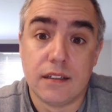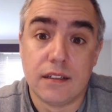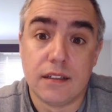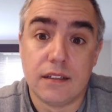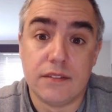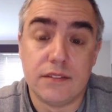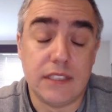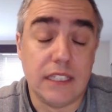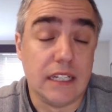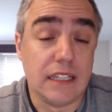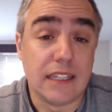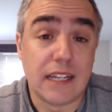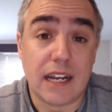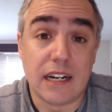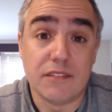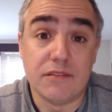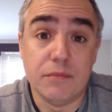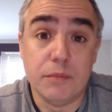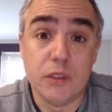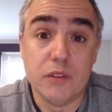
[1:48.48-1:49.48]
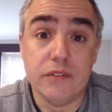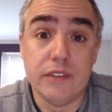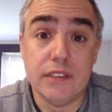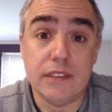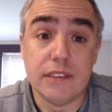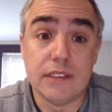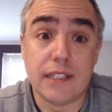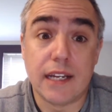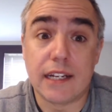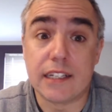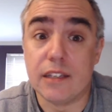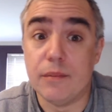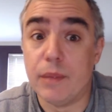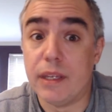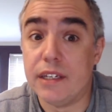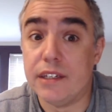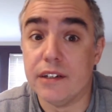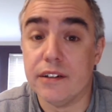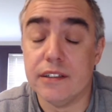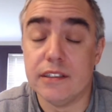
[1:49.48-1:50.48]
I've seen a lot of movies and
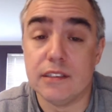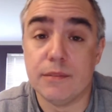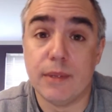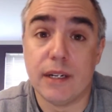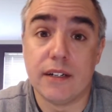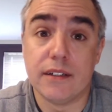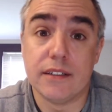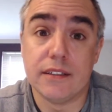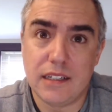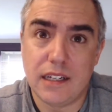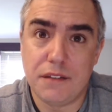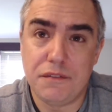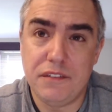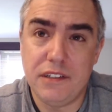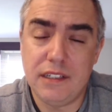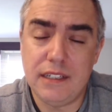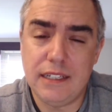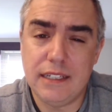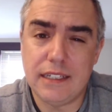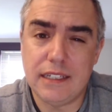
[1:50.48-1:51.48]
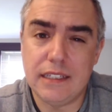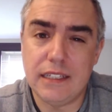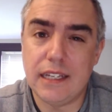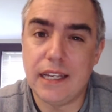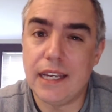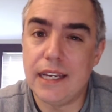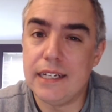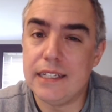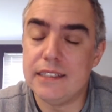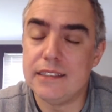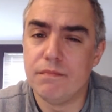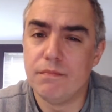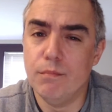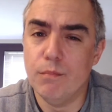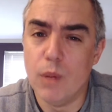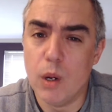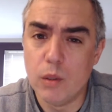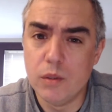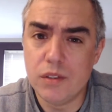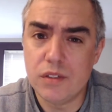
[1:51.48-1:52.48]
documentaries about it. I feel like in the 80s,
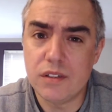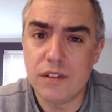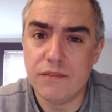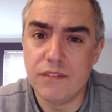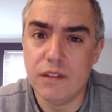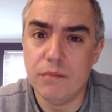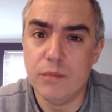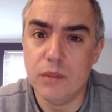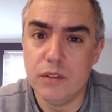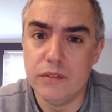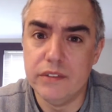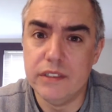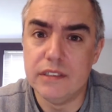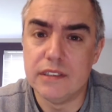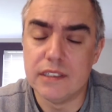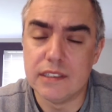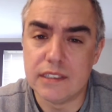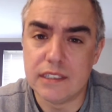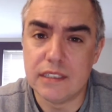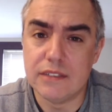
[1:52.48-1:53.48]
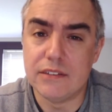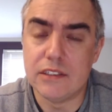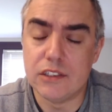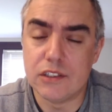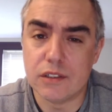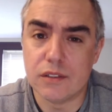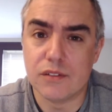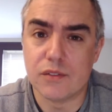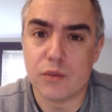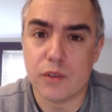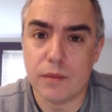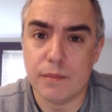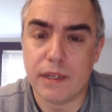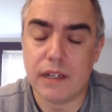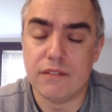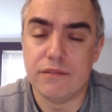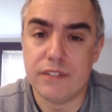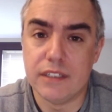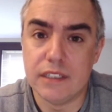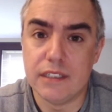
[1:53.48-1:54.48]
most of the movies and TV shows were
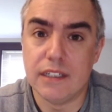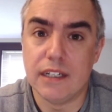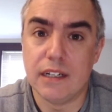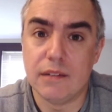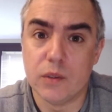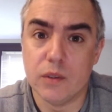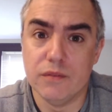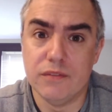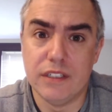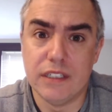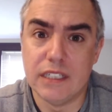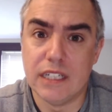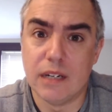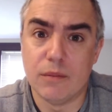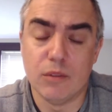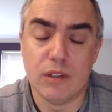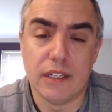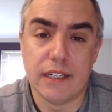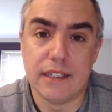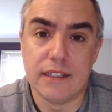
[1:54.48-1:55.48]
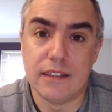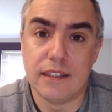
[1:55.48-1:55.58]
about Vietnam, were Vietnam-related